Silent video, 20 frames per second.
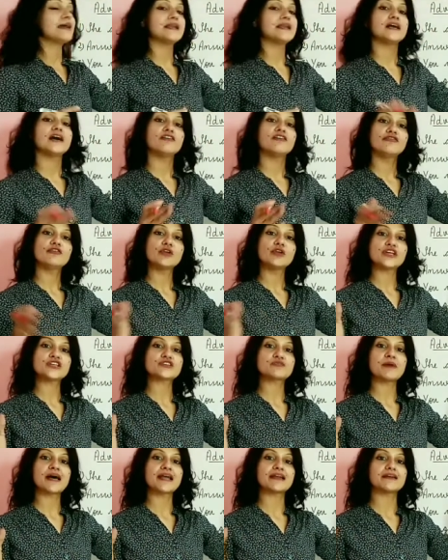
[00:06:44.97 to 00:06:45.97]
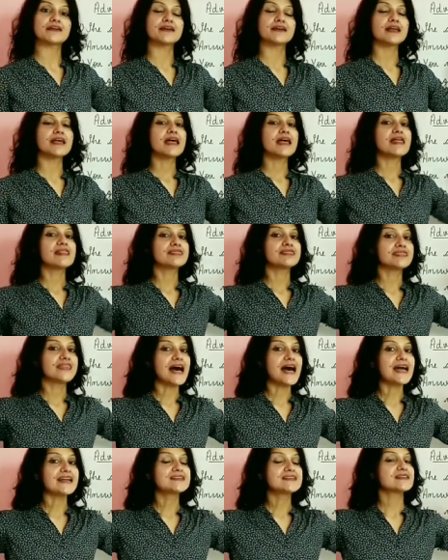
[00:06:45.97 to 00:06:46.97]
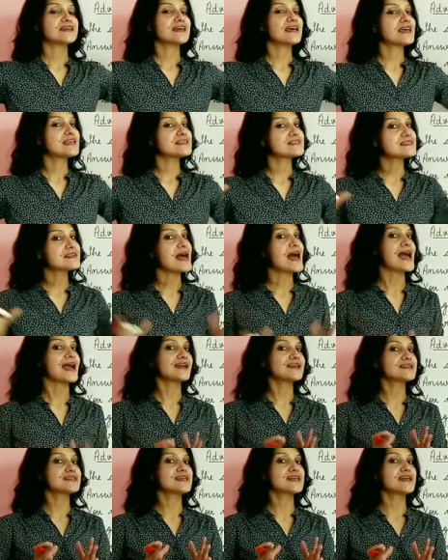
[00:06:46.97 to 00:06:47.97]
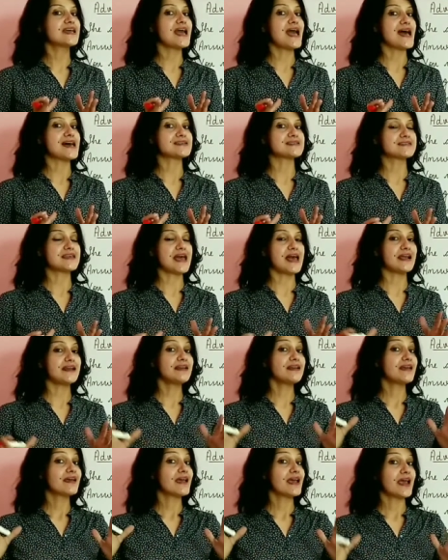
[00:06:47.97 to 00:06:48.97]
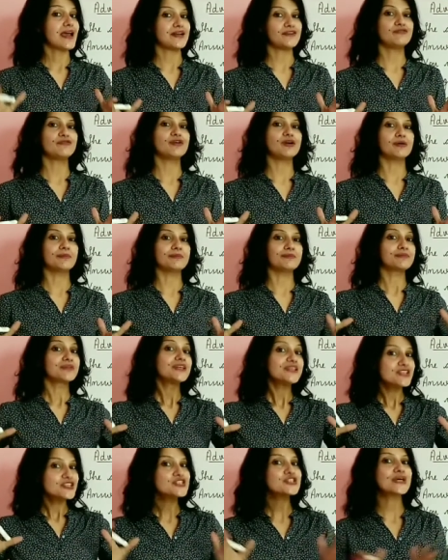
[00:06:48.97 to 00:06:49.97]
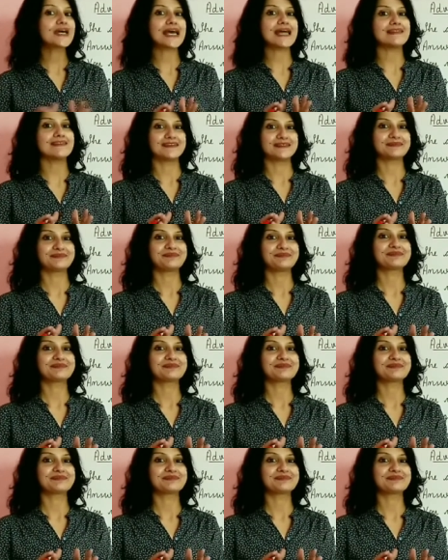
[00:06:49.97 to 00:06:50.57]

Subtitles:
in a foolish manner, that is acting as an adverb together,